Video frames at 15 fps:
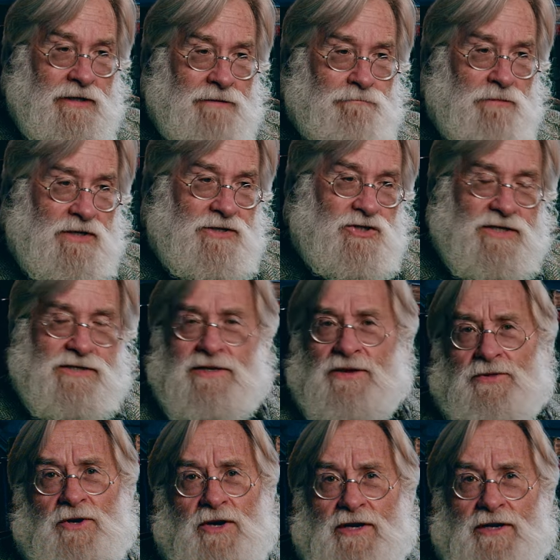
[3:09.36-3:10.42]
But just a
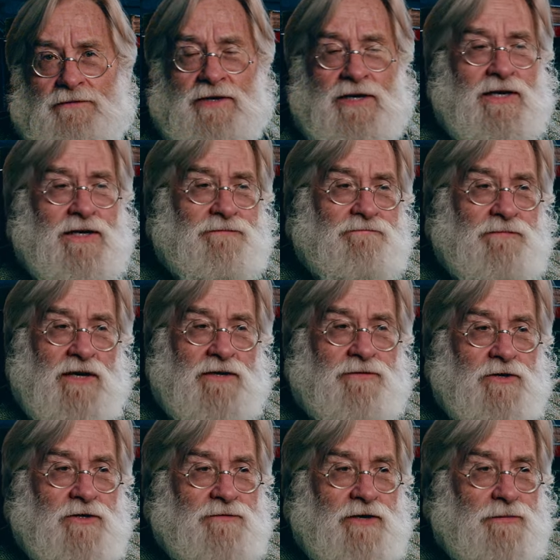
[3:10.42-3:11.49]
thought I've had. I've not have
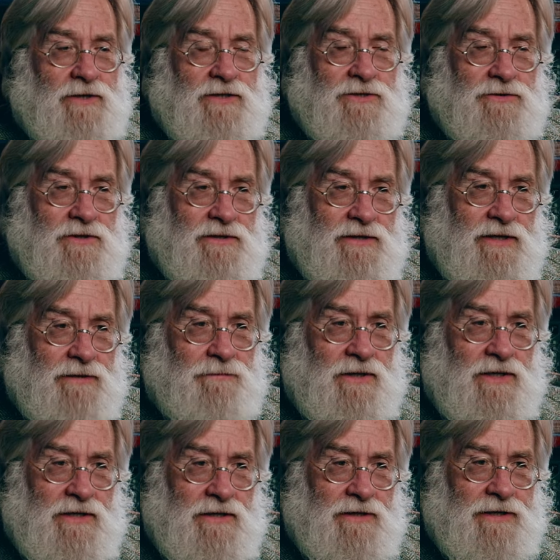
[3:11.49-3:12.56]
heard of anybody doing that, but
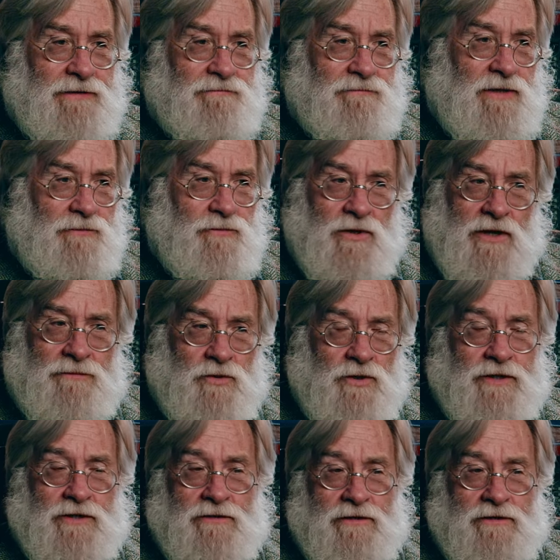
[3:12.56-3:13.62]
I'd like. I'm, I'm
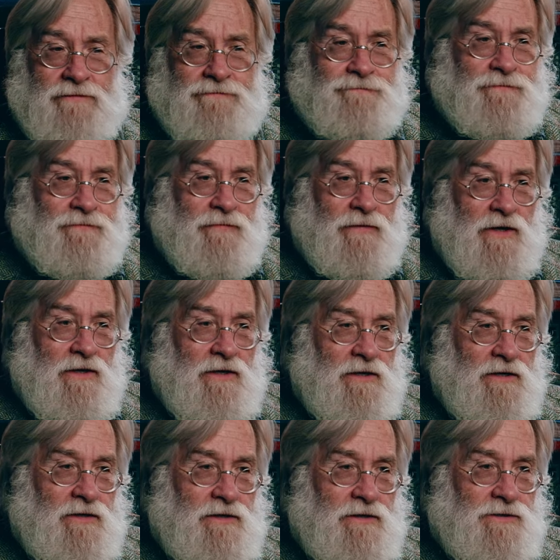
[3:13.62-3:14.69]
working on it.
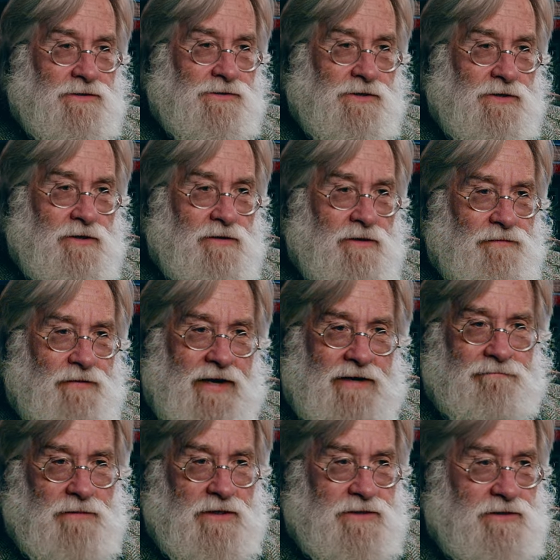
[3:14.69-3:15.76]
So if I
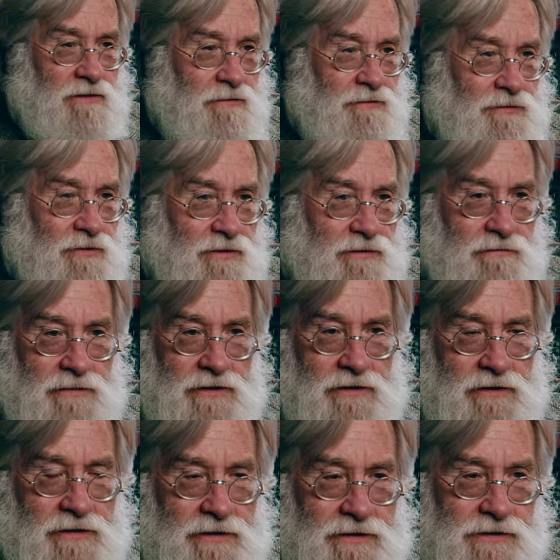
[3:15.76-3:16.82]
haven't mentioned it before, there
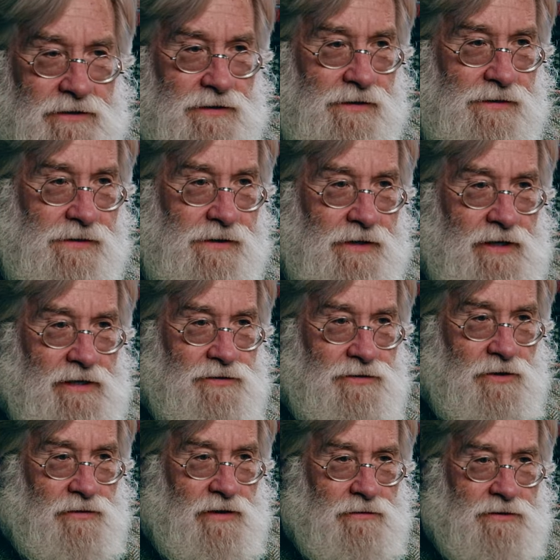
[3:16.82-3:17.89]
it is. All right.
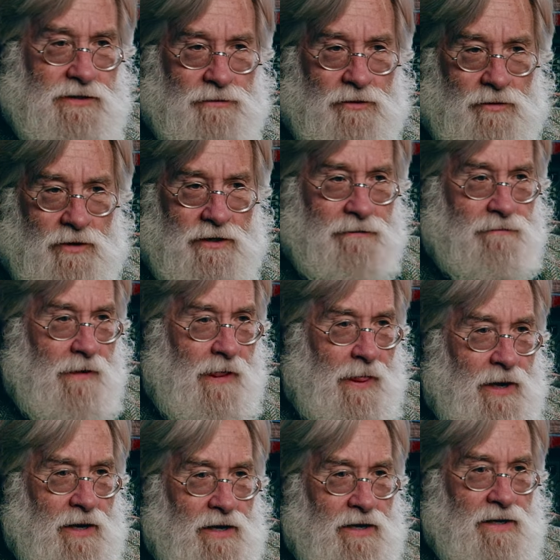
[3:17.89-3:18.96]
So that was number one.
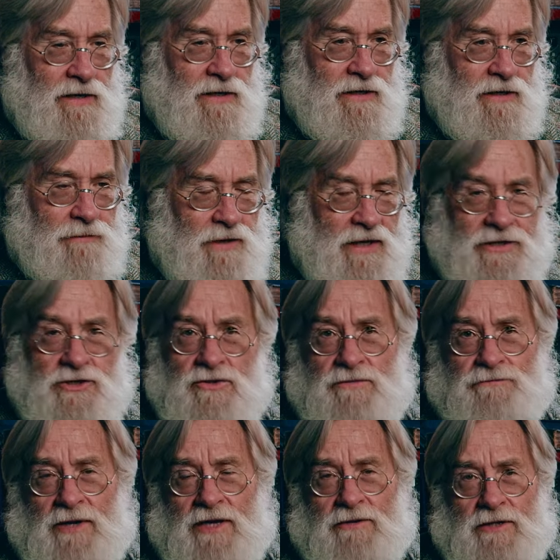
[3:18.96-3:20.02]
Uh, but I do,
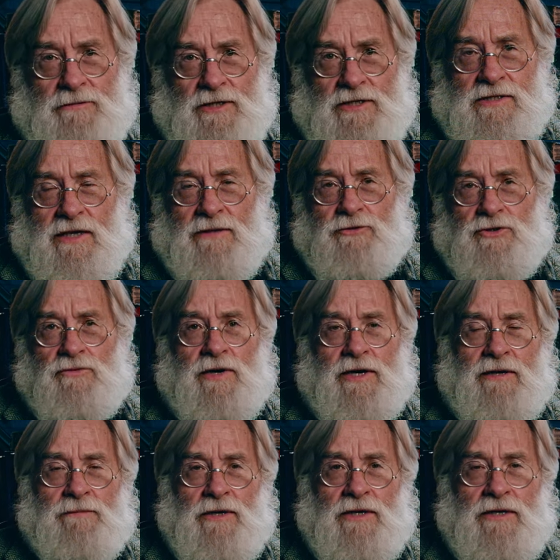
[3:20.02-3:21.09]
by the way, in the meantime, do
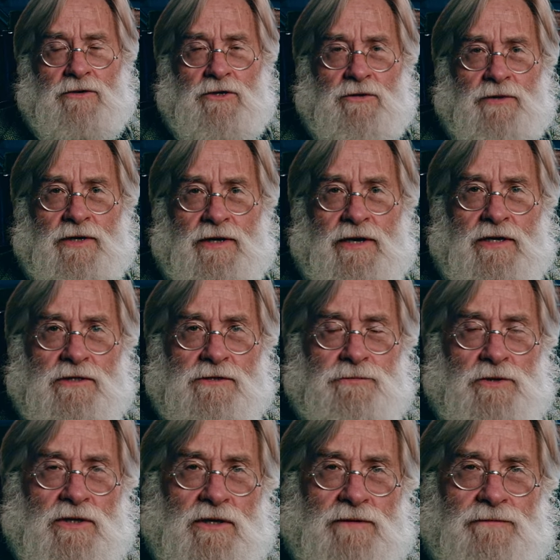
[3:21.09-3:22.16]
recommend you read Hale's
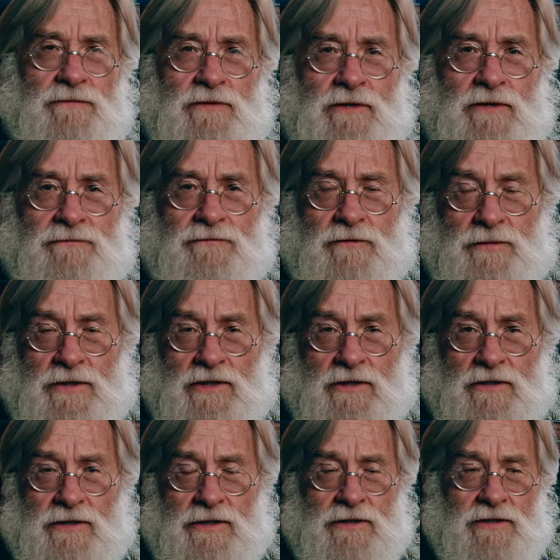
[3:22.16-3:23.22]
book on on
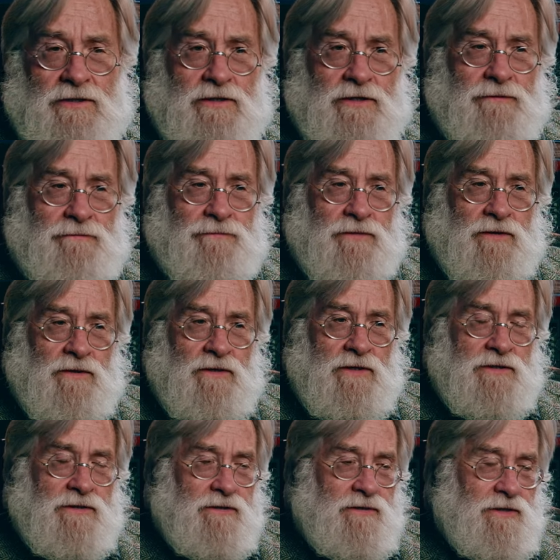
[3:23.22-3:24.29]
Vermeer and um,
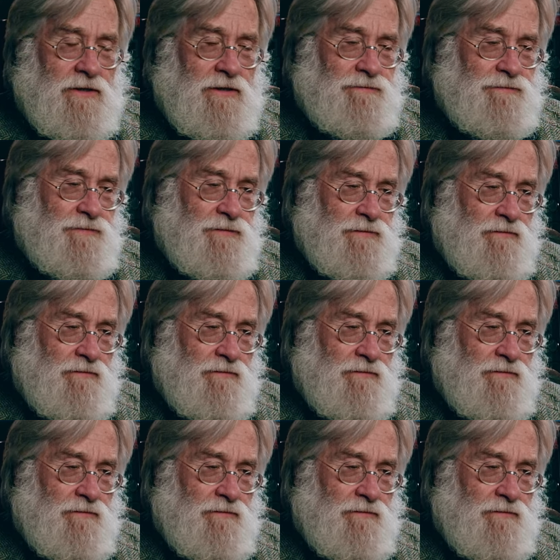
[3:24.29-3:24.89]
and um,